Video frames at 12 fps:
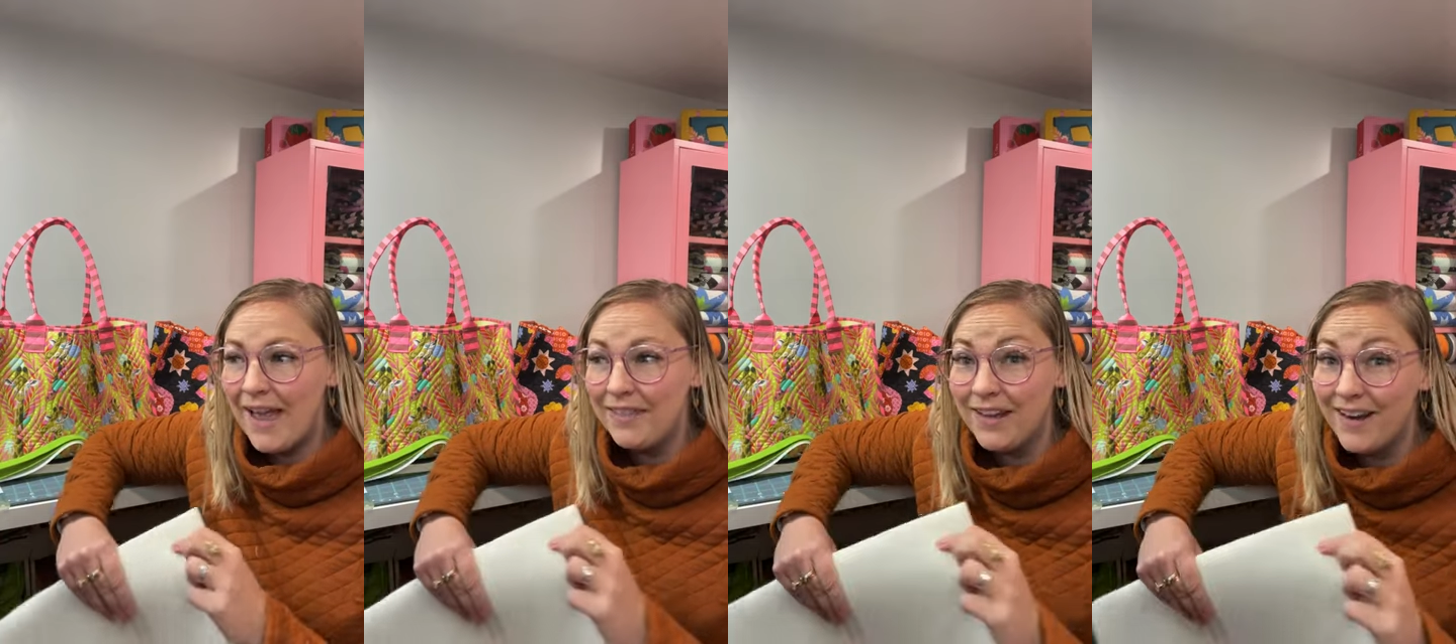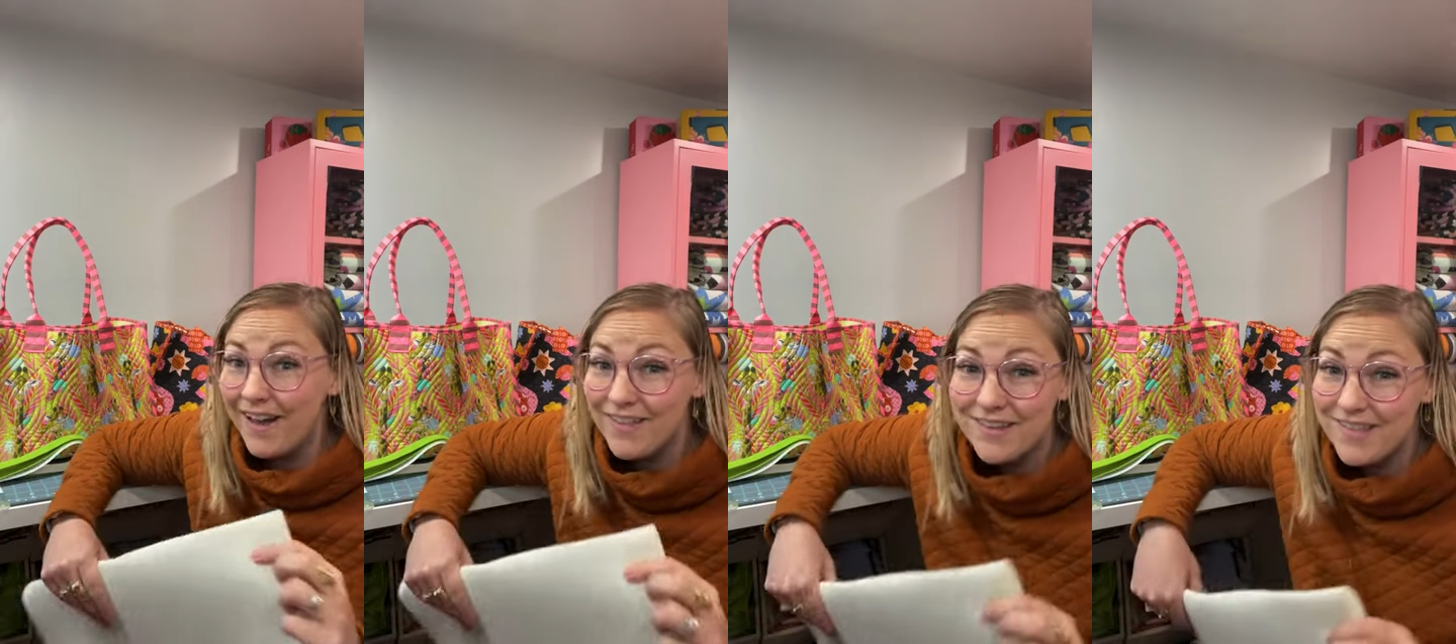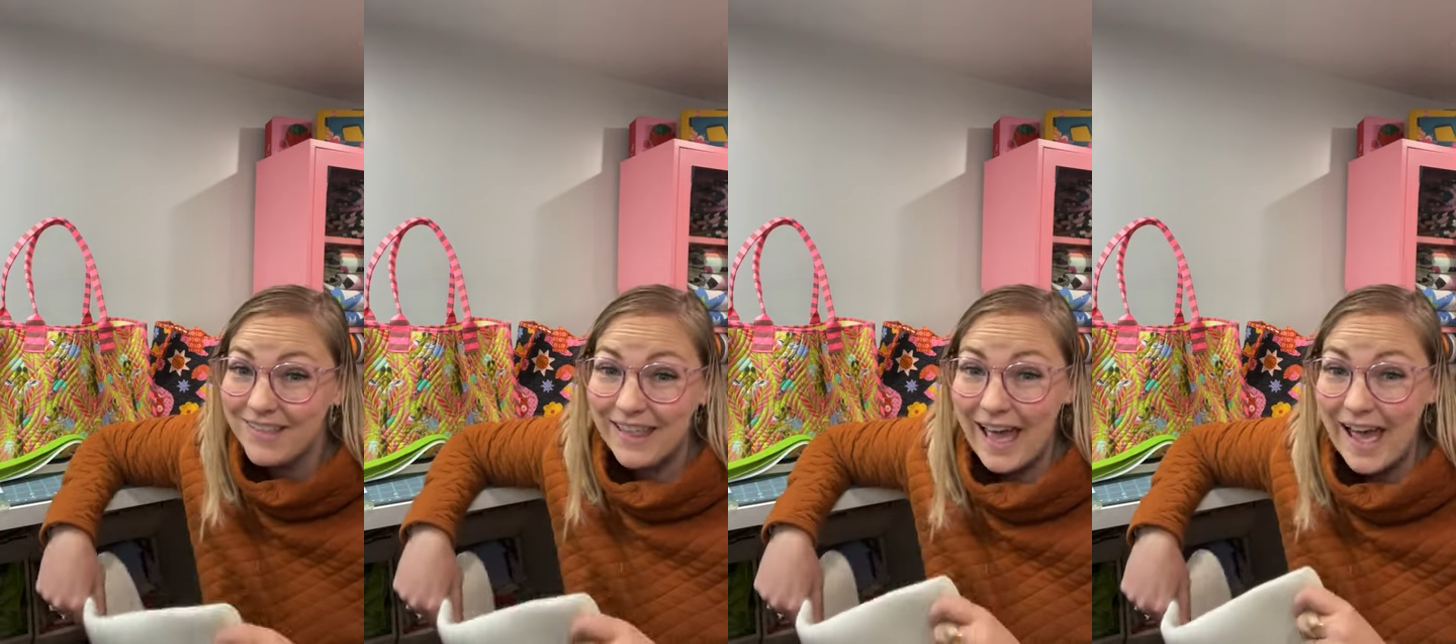And then other
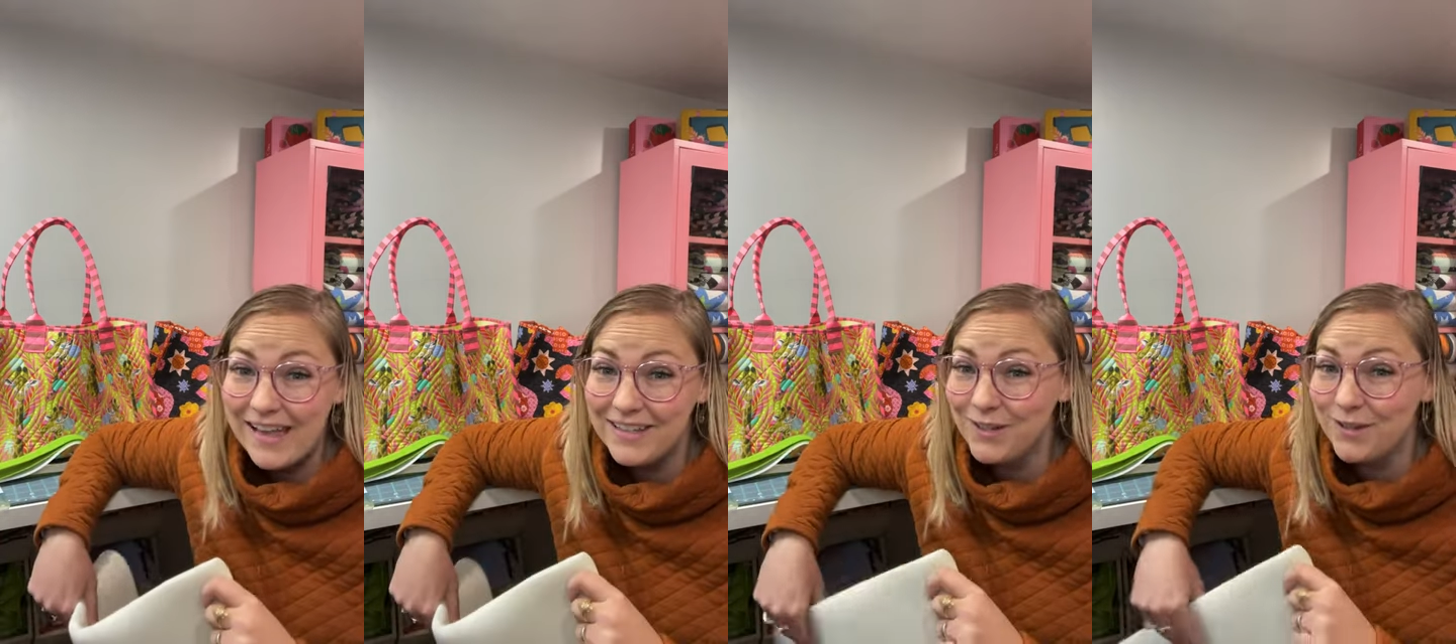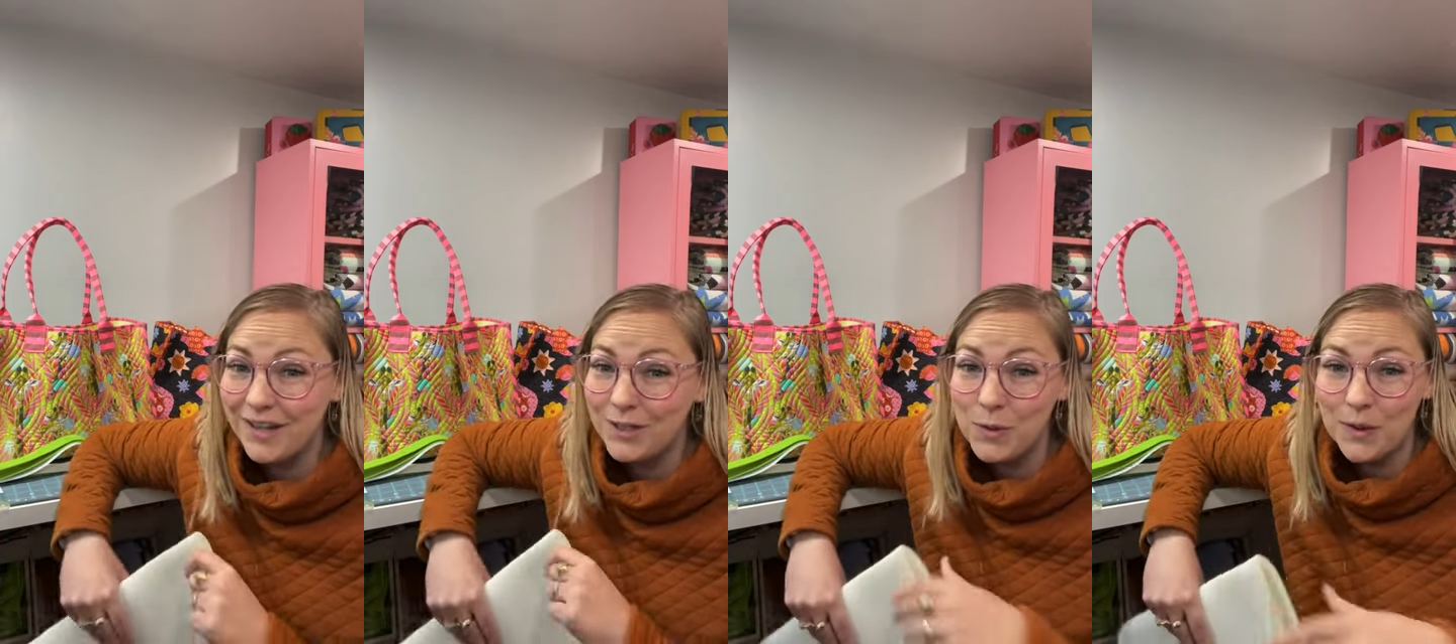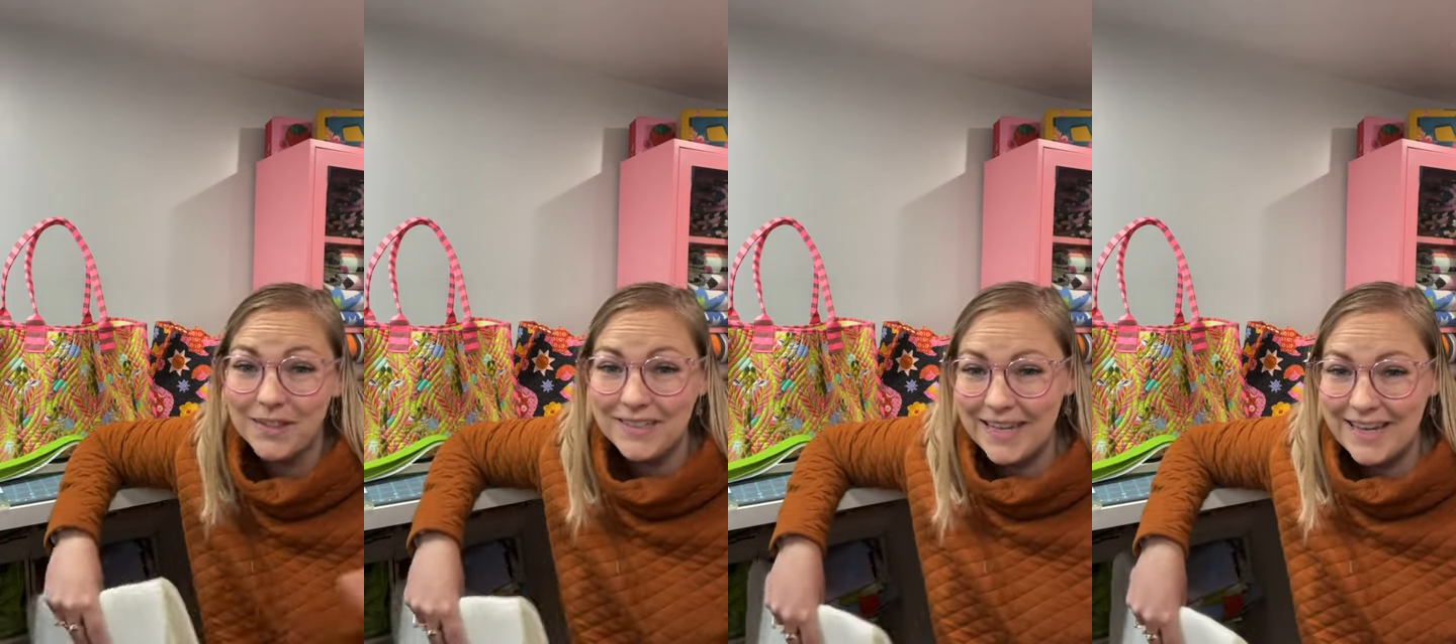than that, you can
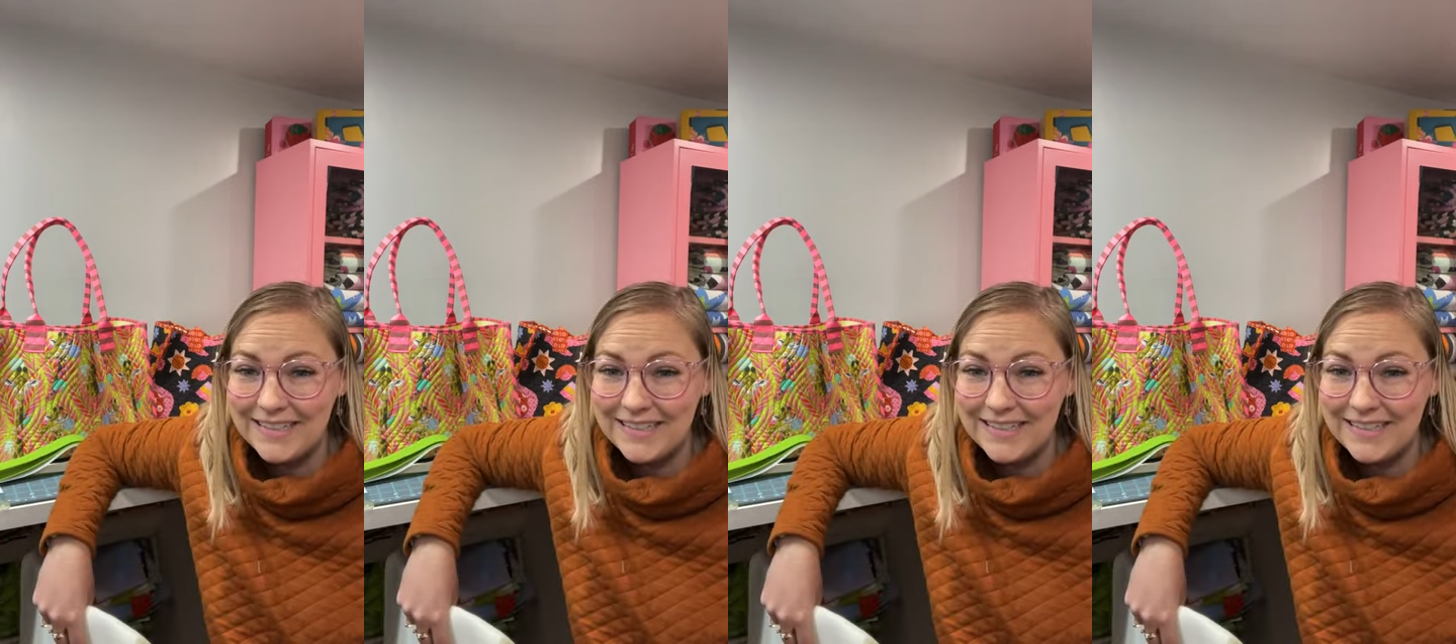quilt it